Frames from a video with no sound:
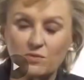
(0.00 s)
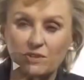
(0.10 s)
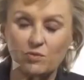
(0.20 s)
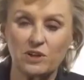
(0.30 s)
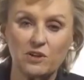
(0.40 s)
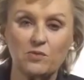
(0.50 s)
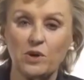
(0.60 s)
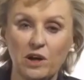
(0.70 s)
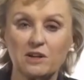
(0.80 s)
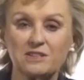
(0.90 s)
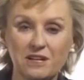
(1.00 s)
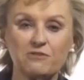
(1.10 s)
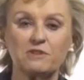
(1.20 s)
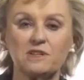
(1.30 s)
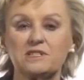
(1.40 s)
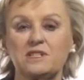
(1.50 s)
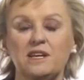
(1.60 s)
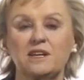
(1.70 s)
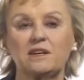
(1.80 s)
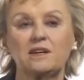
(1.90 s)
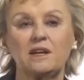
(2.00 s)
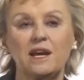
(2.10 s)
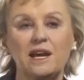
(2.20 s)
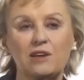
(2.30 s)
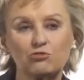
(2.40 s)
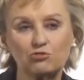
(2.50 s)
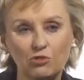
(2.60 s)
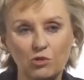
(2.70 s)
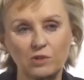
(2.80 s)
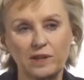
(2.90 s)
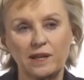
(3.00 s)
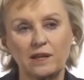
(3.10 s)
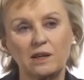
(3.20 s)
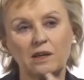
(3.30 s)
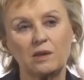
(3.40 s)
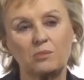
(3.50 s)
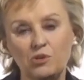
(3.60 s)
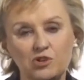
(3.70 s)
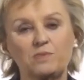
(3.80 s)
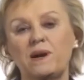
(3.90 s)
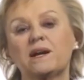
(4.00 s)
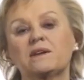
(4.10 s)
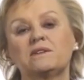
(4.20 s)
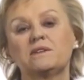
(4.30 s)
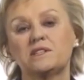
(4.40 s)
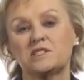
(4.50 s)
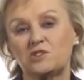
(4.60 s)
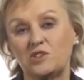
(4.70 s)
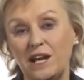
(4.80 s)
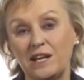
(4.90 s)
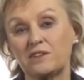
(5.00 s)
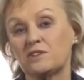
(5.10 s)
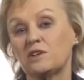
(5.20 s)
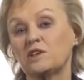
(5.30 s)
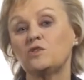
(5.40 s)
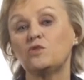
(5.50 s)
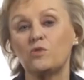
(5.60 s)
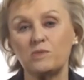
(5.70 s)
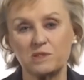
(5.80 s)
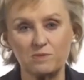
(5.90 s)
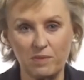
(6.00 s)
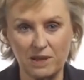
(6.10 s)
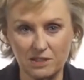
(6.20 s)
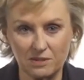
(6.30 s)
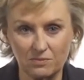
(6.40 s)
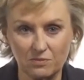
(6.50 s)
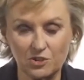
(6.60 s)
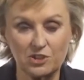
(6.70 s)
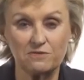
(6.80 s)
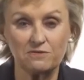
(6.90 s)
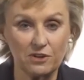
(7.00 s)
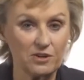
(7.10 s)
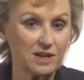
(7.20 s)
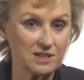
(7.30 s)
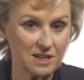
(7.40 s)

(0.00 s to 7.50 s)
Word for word: I think we're go we are definitely seeing a rolling pushback that's gathered enormous momentum, which is very